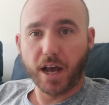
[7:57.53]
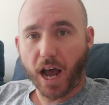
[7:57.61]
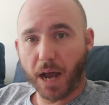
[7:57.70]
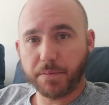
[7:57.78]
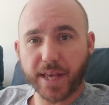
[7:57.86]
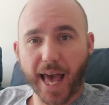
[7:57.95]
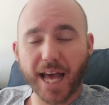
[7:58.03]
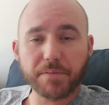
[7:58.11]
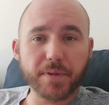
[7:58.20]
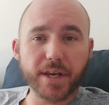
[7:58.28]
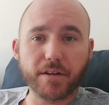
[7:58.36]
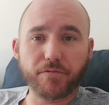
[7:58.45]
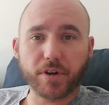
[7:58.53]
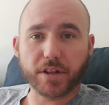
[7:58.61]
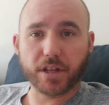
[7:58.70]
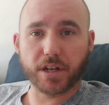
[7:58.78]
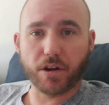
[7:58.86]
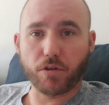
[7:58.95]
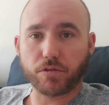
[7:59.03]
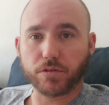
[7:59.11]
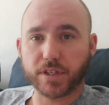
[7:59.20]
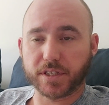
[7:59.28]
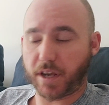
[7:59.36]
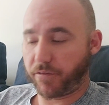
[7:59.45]
I'm the admin of one of the local
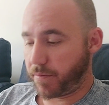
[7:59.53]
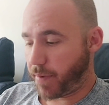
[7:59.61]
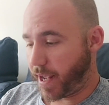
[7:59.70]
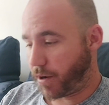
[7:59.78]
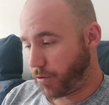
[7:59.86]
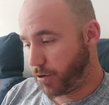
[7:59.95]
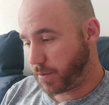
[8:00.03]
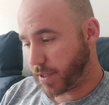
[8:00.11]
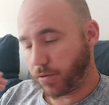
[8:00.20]
Discovery Bay groups